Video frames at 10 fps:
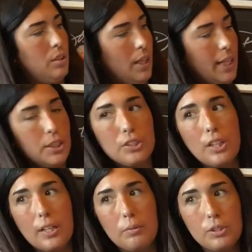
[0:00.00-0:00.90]
I just
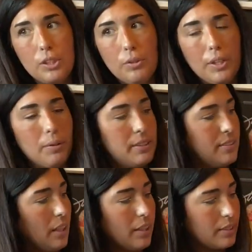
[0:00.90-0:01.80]
thought it was too cute. And
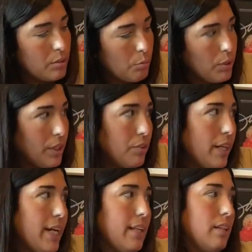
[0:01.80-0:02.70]
Zella is a really
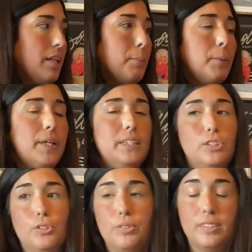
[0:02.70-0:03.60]
great athletic brand
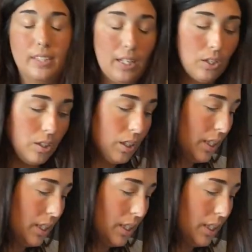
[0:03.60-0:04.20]
to sell.